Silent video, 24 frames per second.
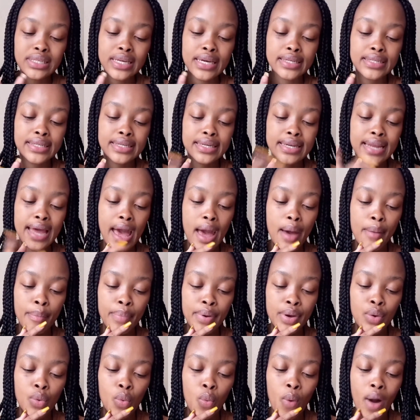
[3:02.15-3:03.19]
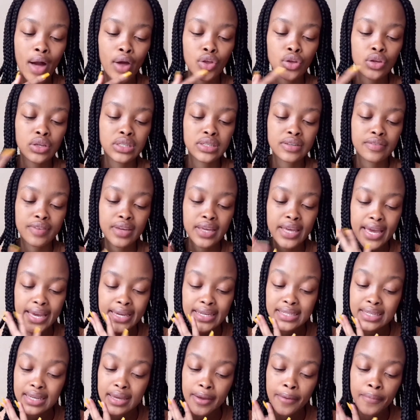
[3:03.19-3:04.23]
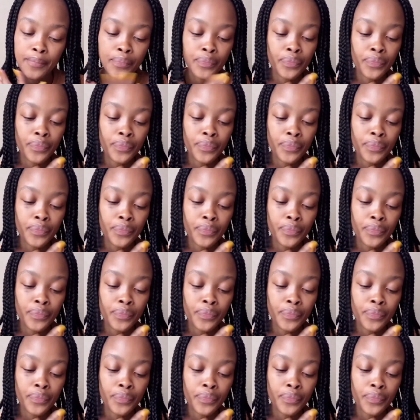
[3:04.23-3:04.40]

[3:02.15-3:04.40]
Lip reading: It can happen while you're defecating.